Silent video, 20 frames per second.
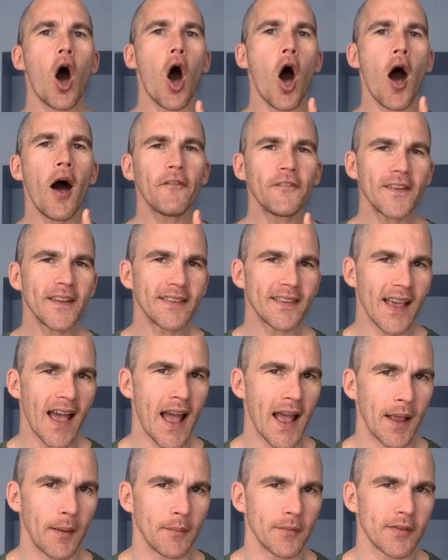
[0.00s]

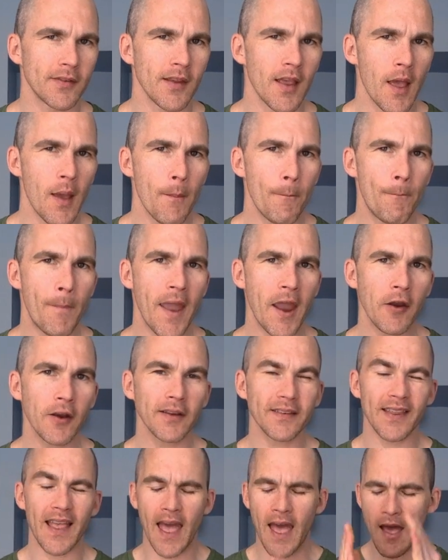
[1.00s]
Oftentimes,
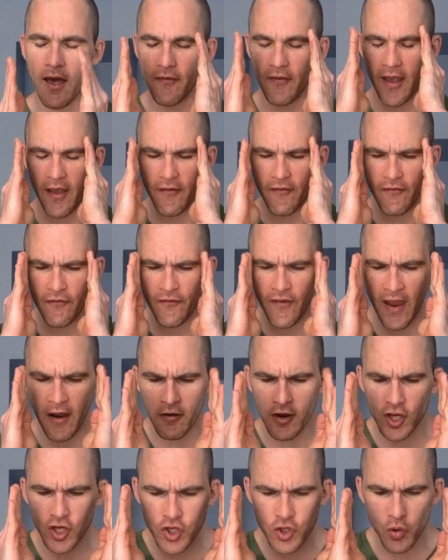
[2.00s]
parents have a
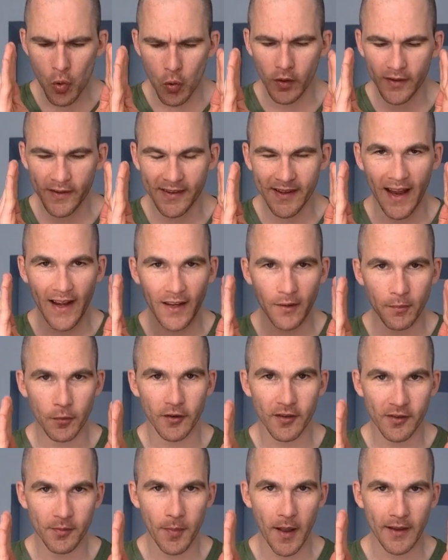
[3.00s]
very short-sighted
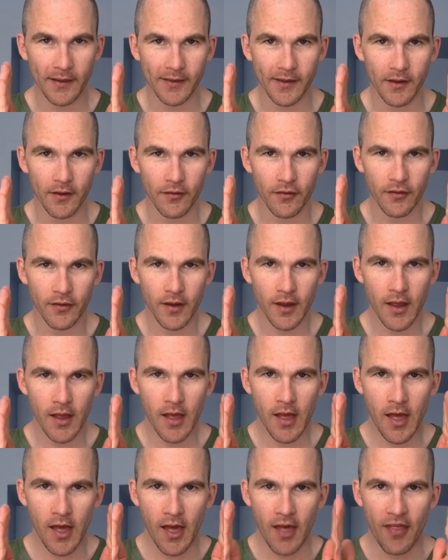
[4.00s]
perspective.
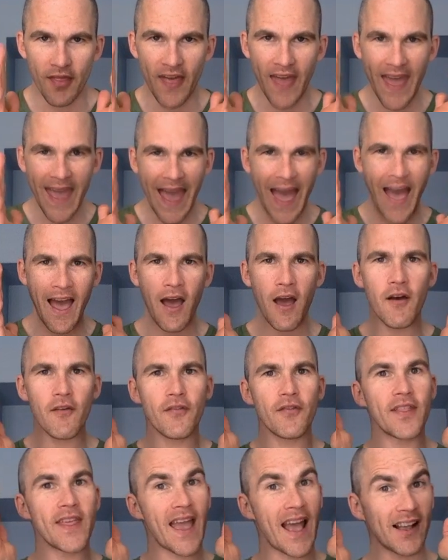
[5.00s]
They
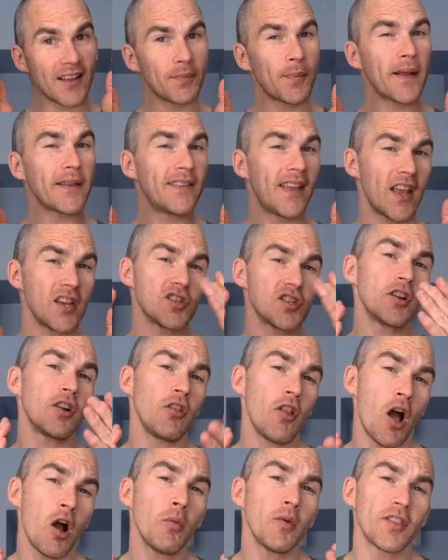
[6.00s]
have the expectation,
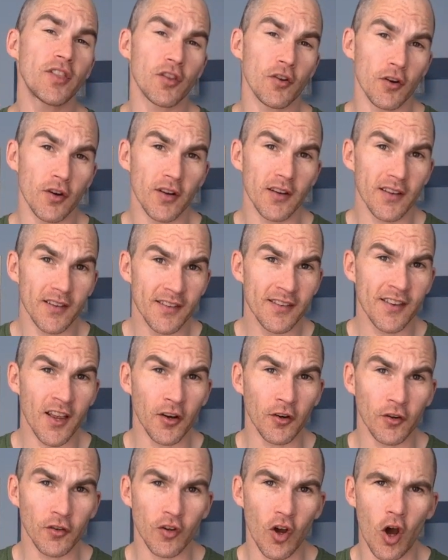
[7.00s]
along with their
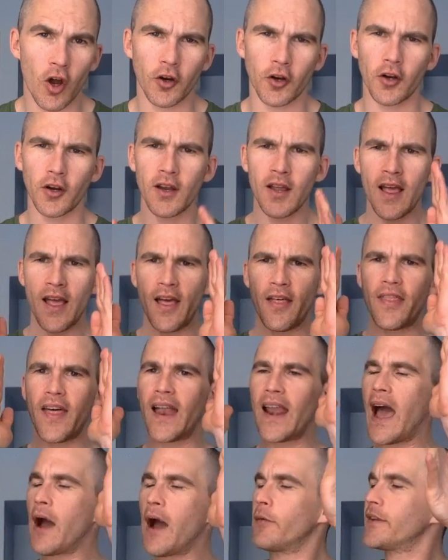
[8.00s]
son or daughter,
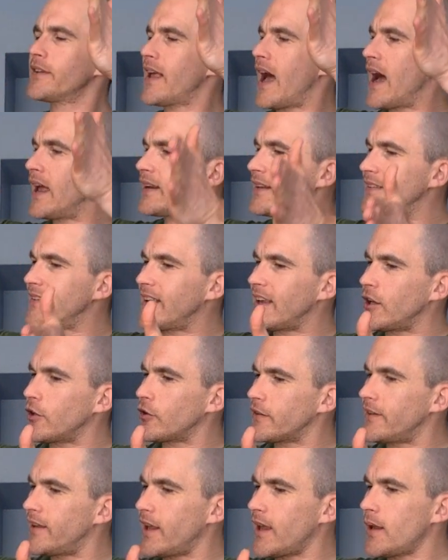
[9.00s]
that I was on a senior
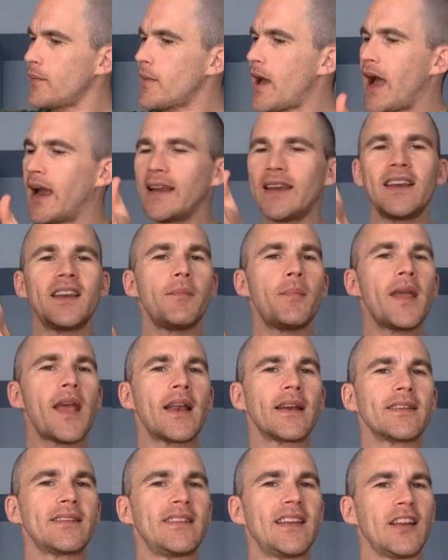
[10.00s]
team, I need to be on
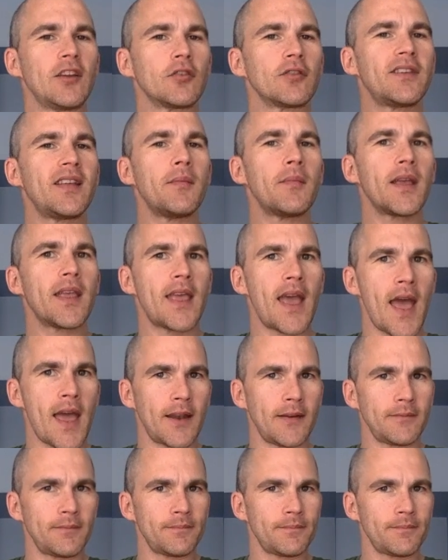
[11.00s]
a senior team again.